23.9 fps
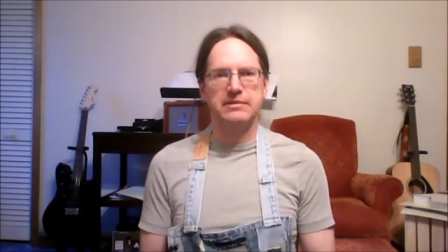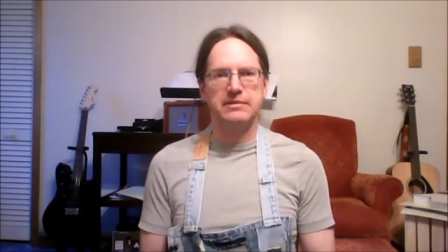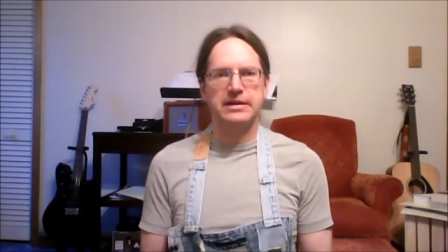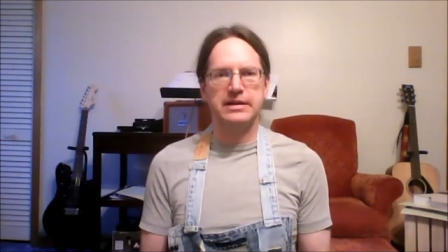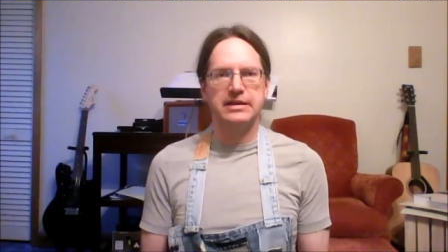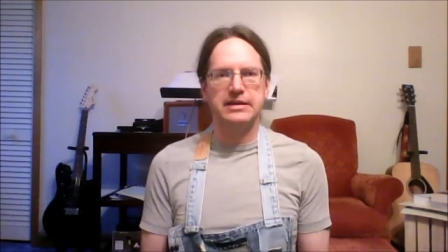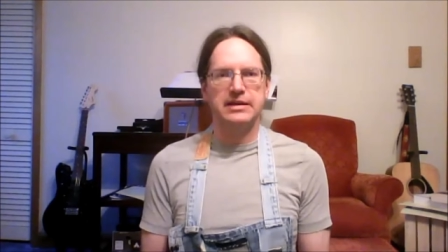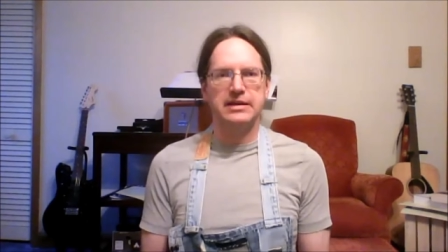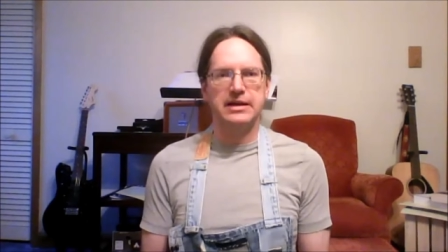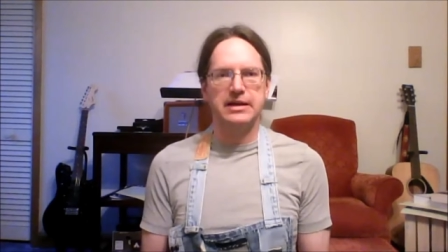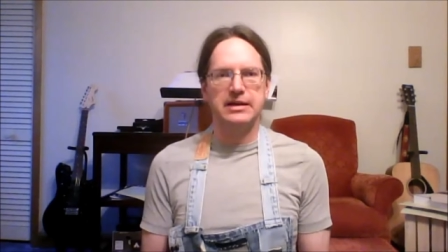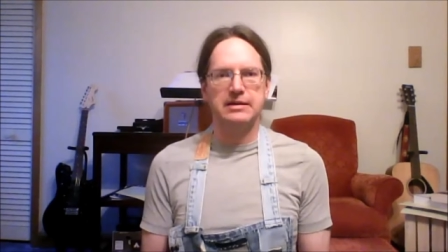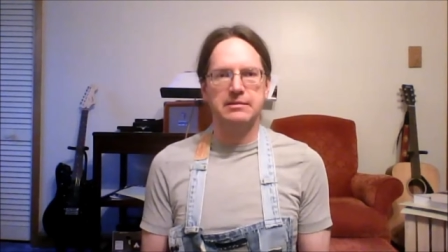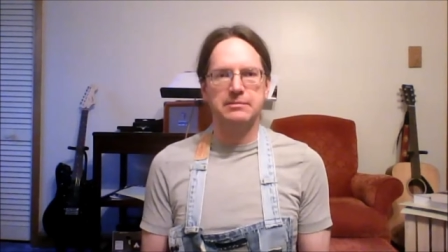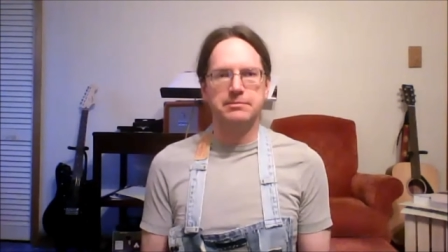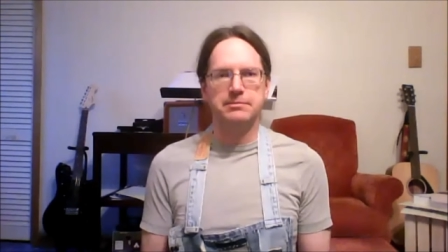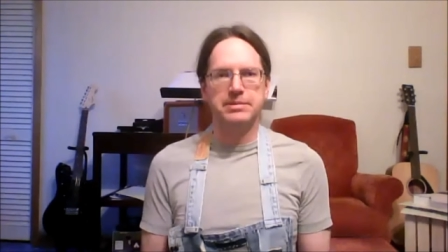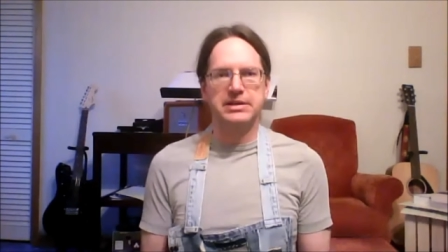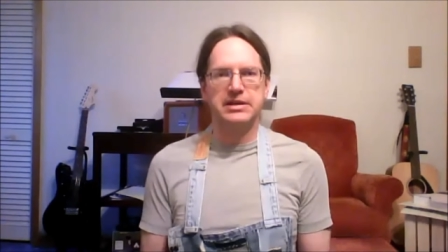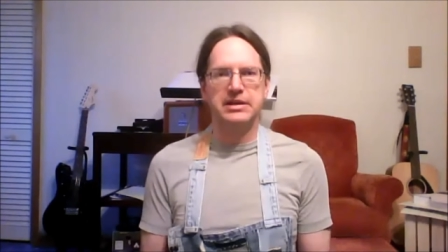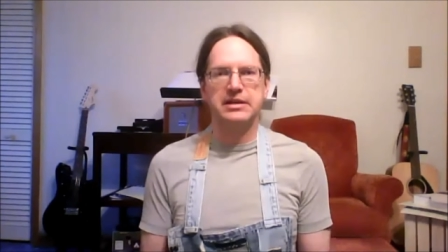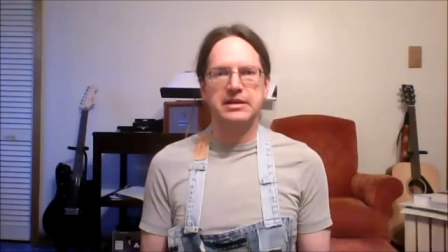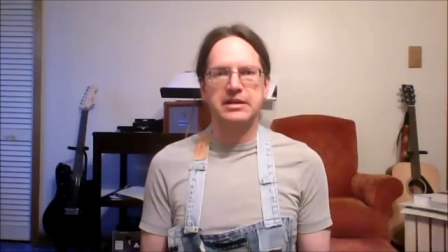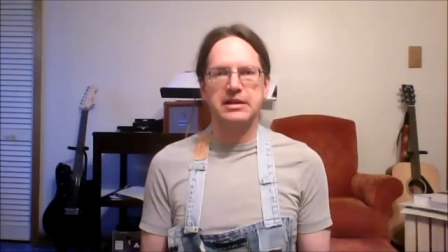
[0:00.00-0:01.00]
a uh,
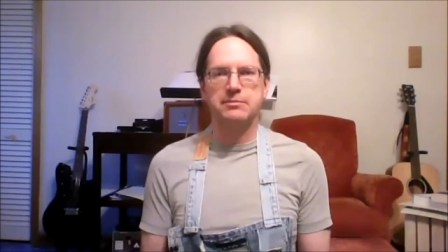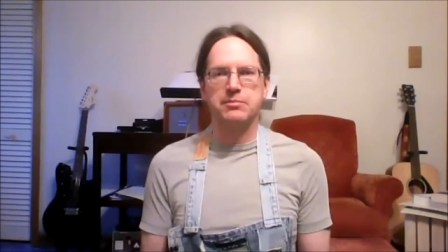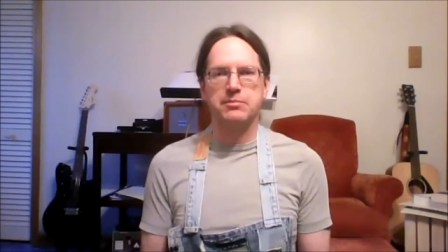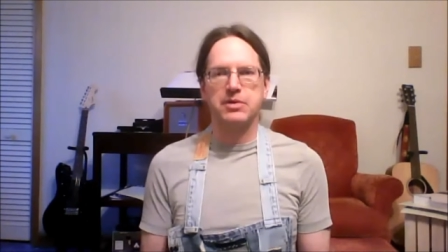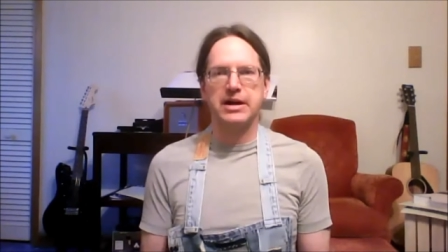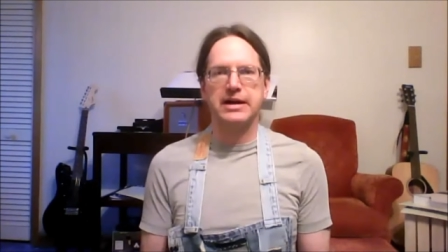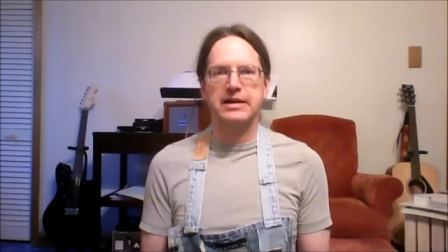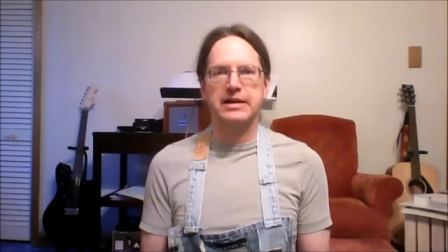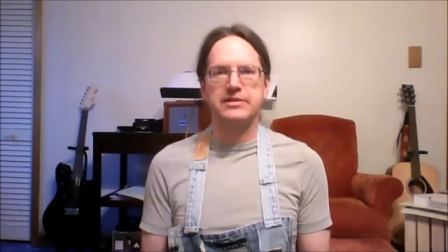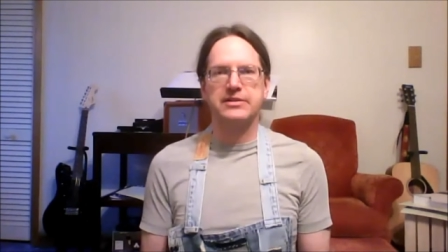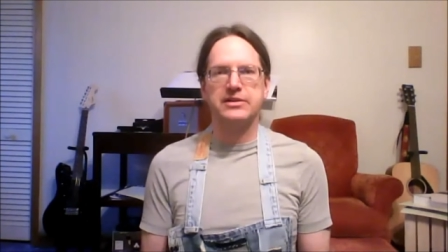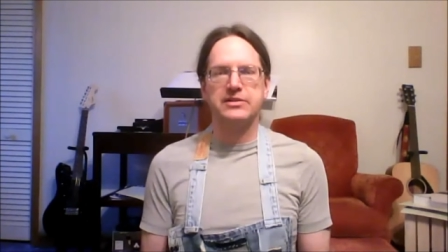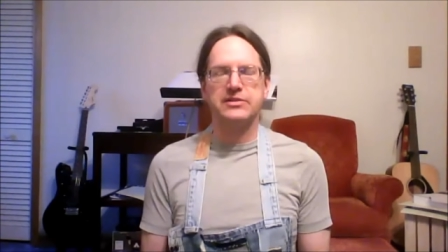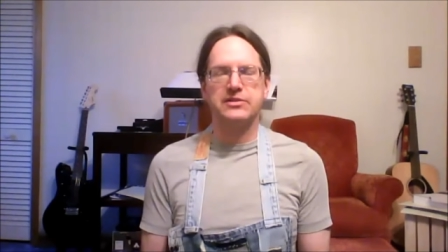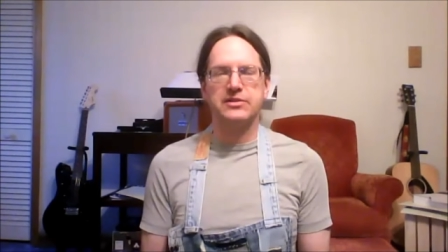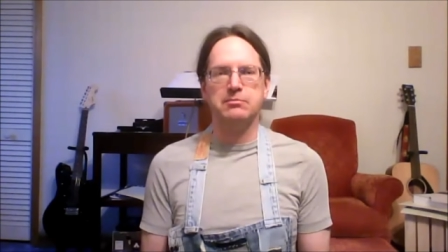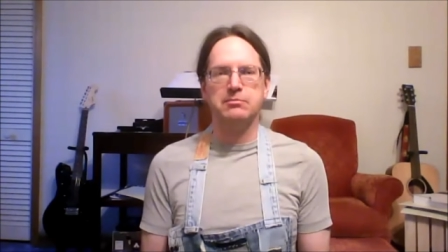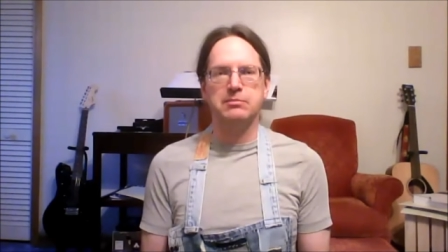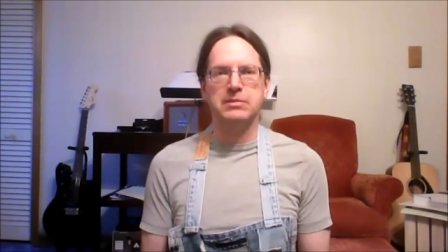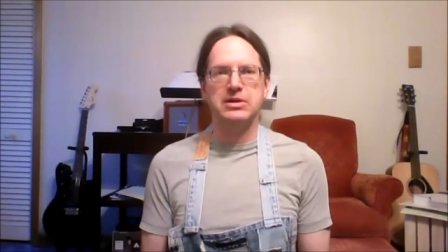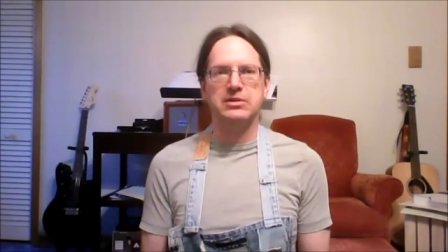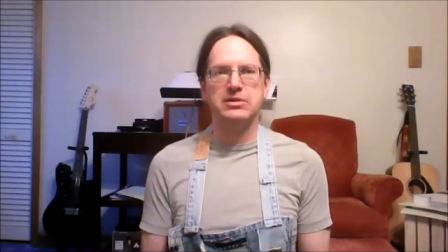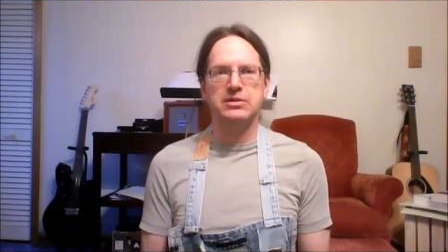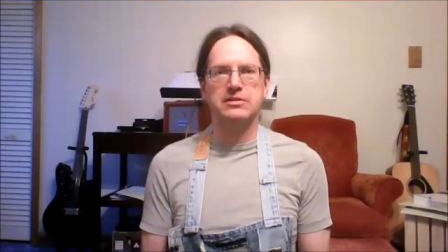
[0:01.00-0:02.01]
beginning of practice, the
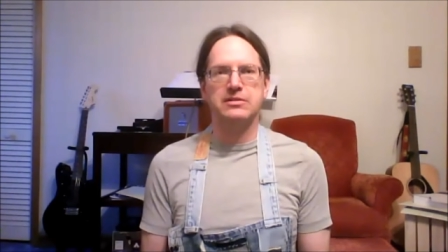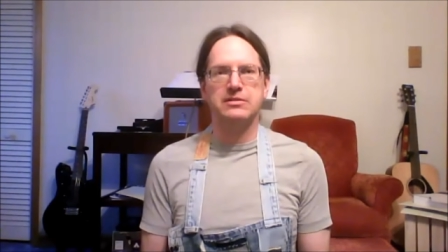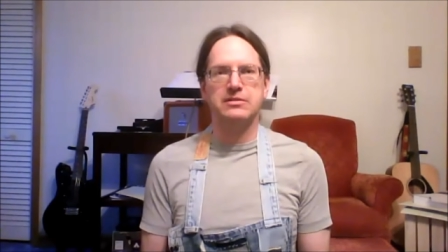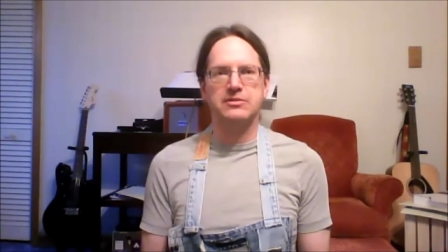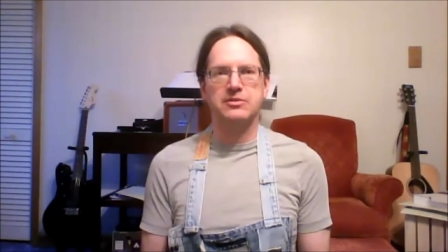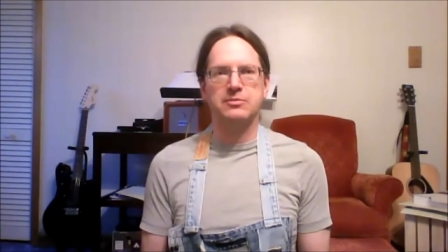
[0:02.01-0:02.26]
middle